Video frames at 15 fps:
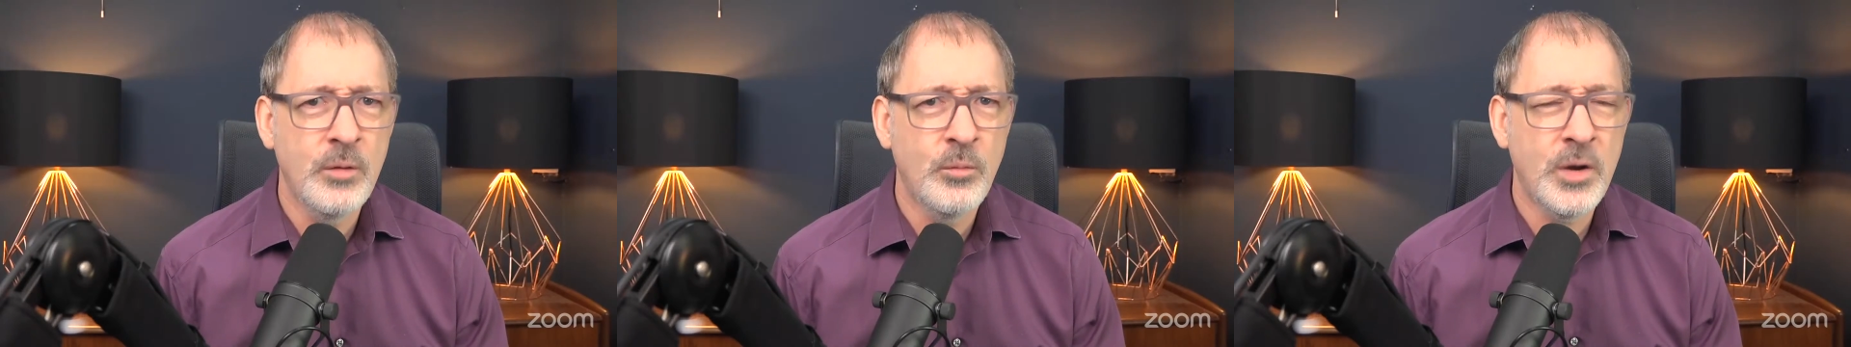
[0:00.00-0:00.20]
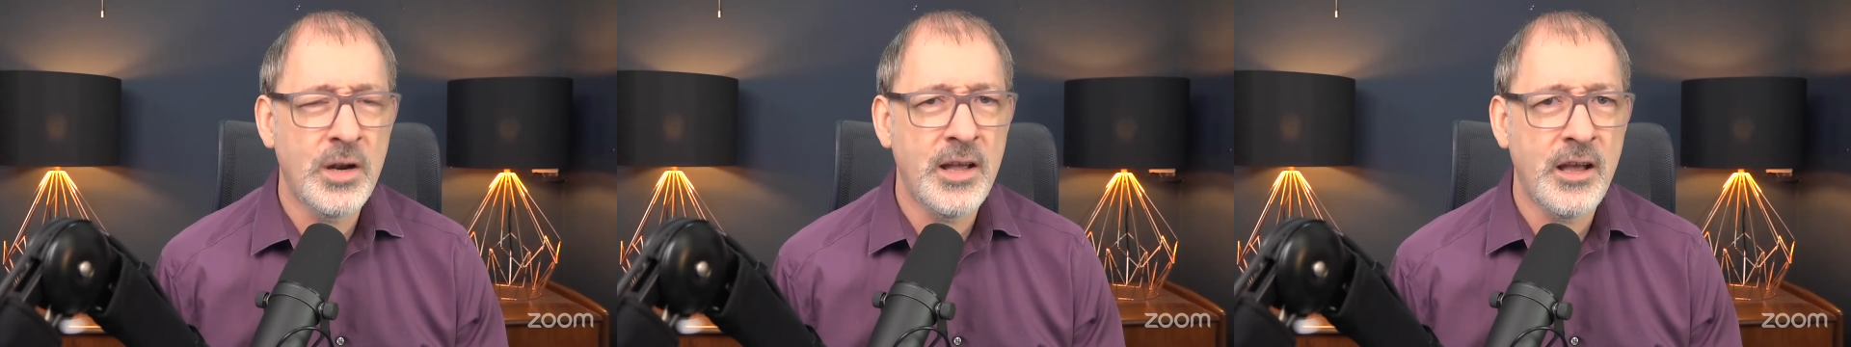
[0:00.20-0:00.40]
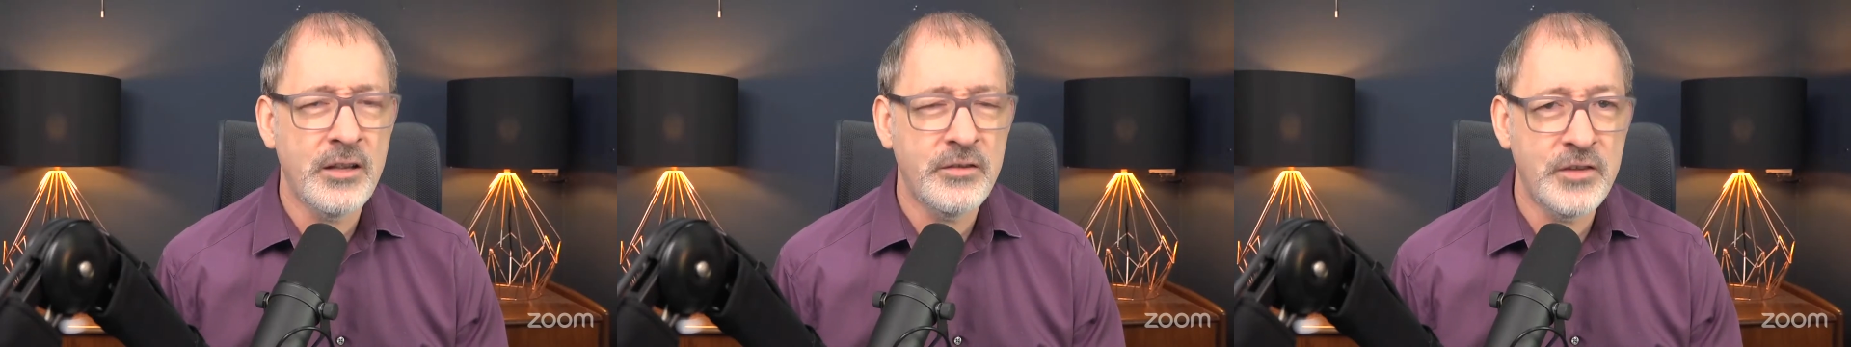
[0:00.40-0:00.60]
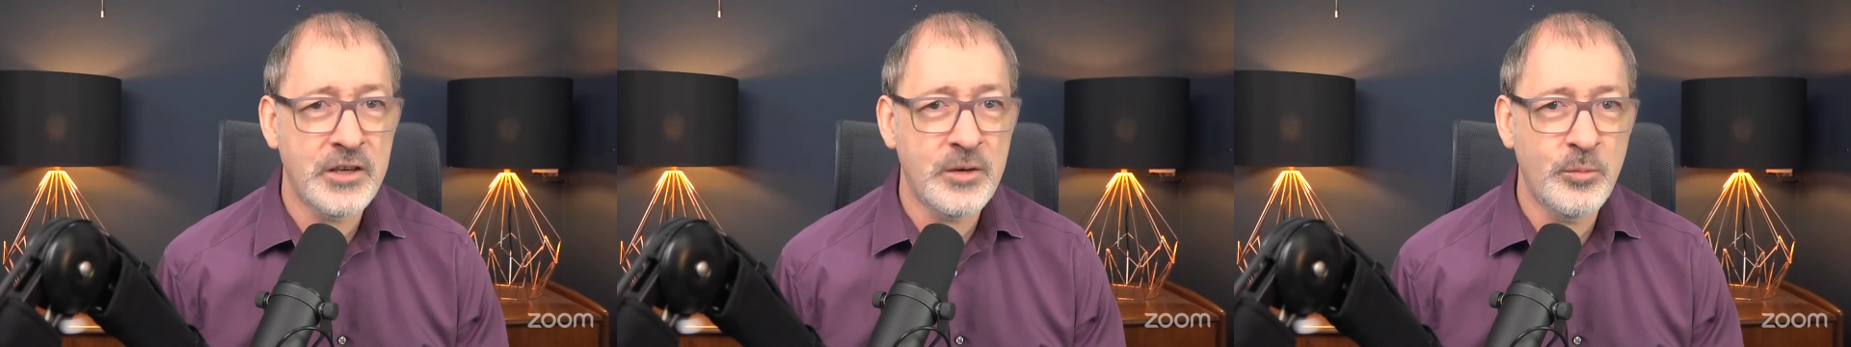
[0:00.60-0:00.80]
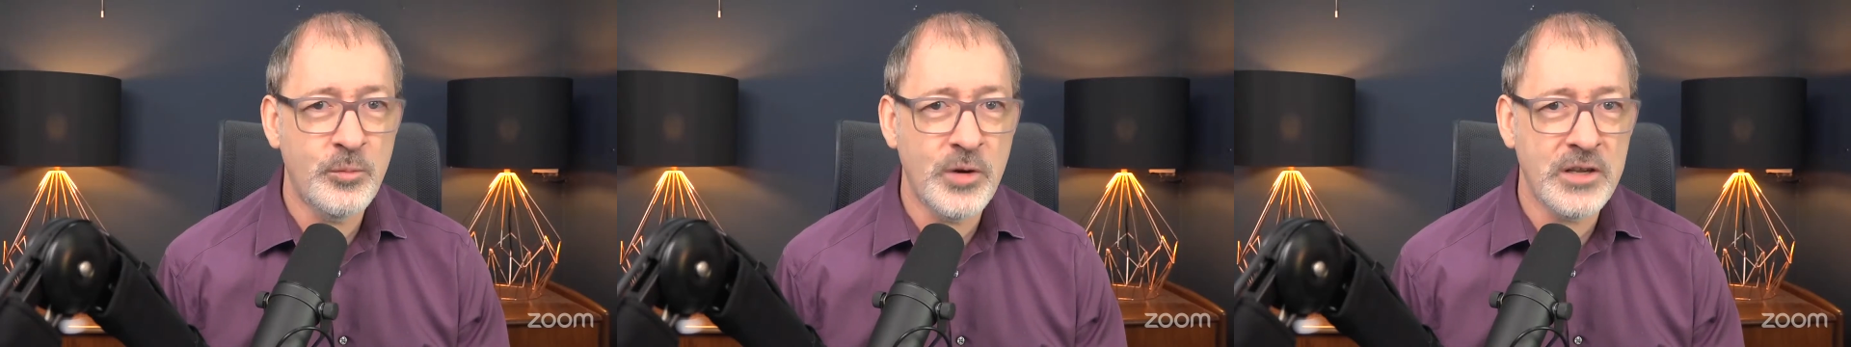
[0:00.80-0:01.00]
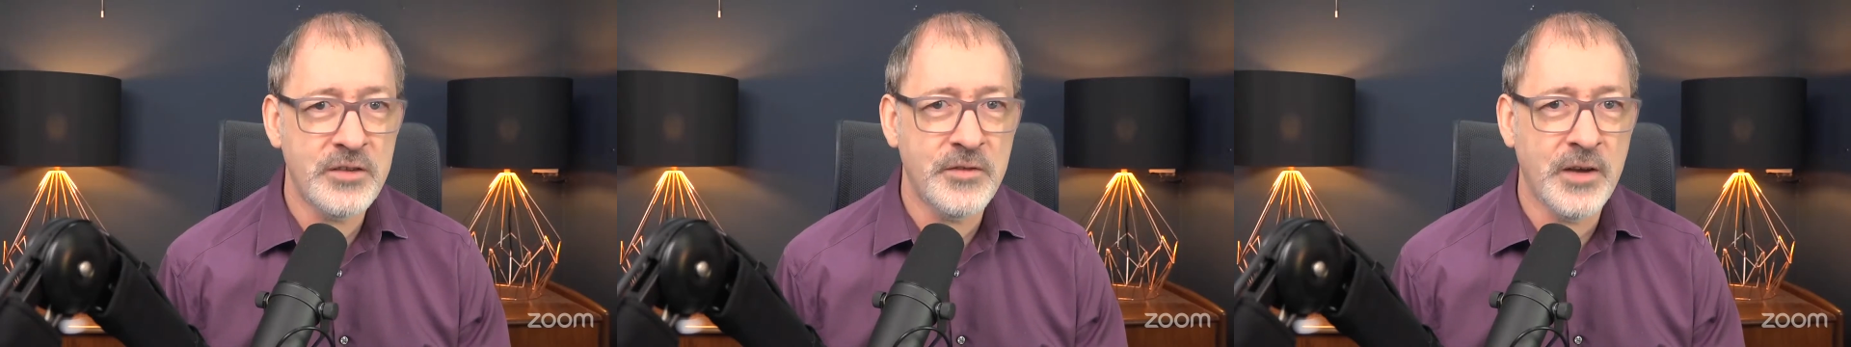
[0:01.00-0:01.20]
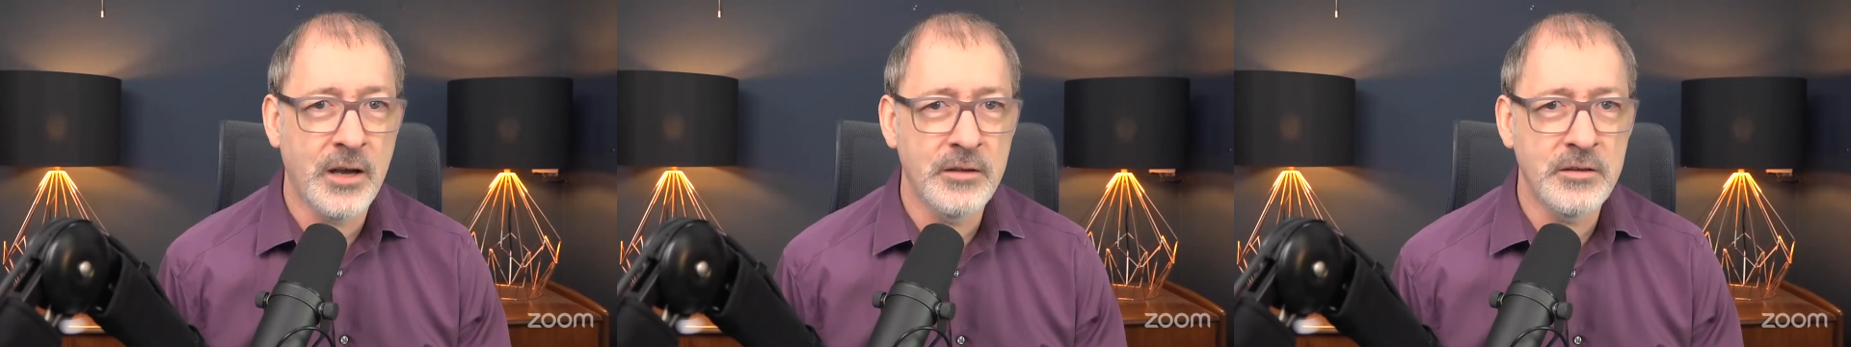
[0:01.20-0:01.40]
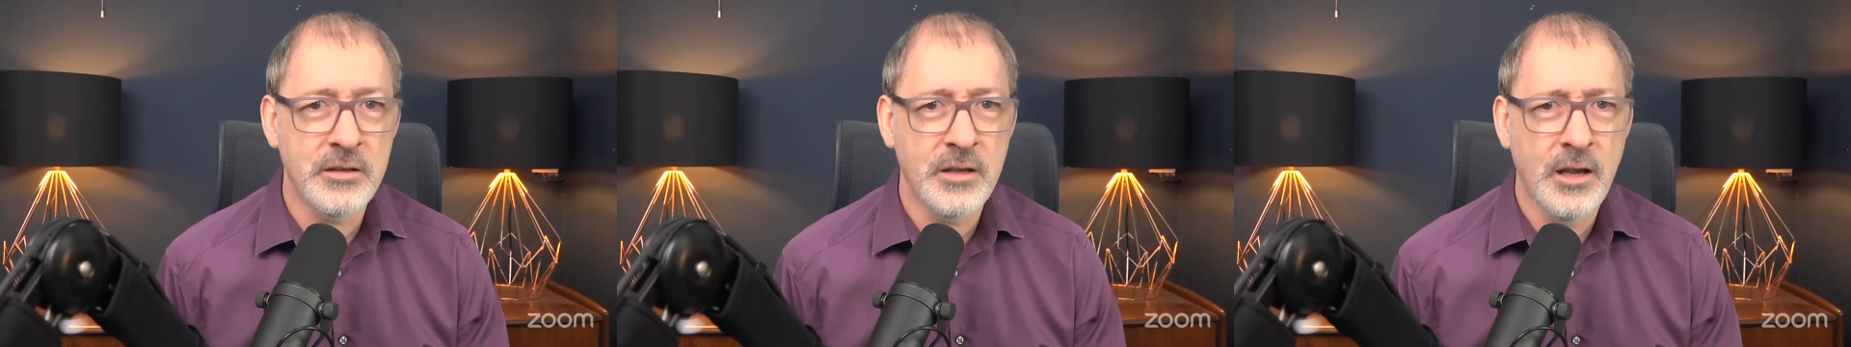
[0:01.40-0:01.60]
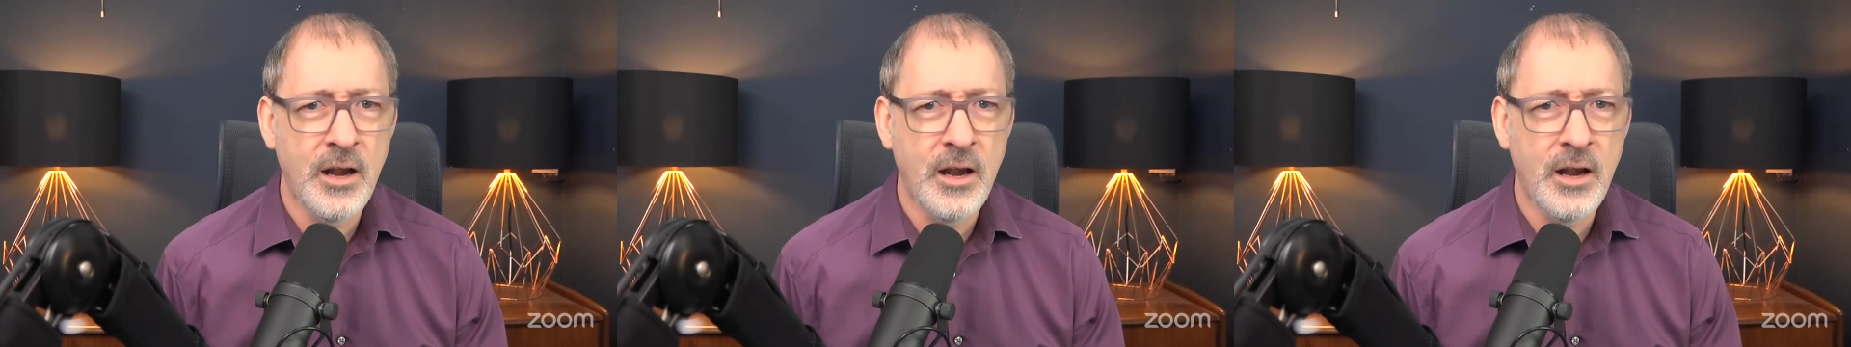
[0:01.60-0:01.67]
when I asked for the compressed files.